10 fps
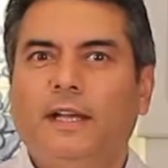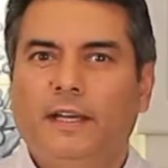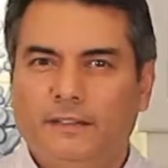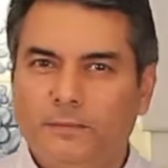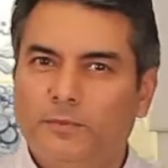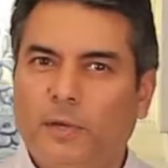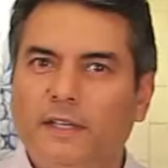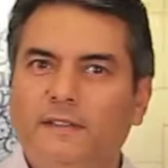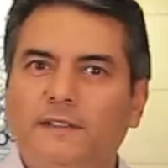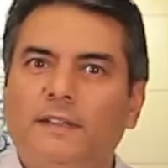and some
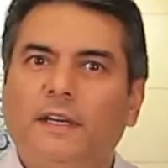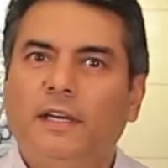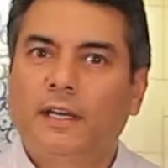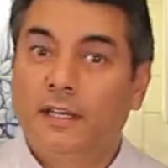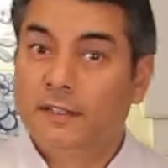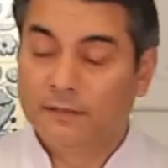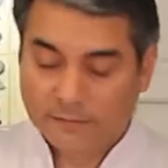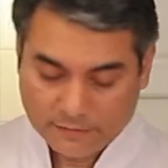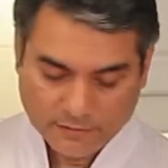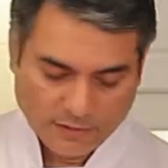spice in
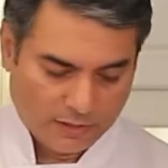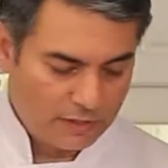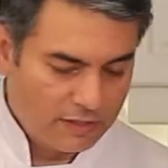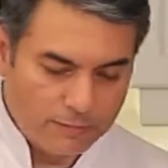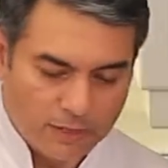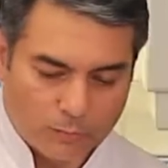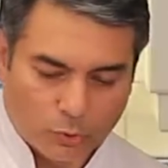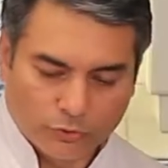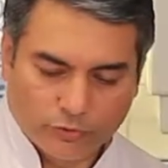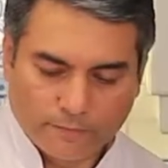these
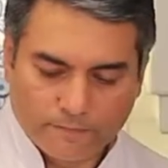meatballs.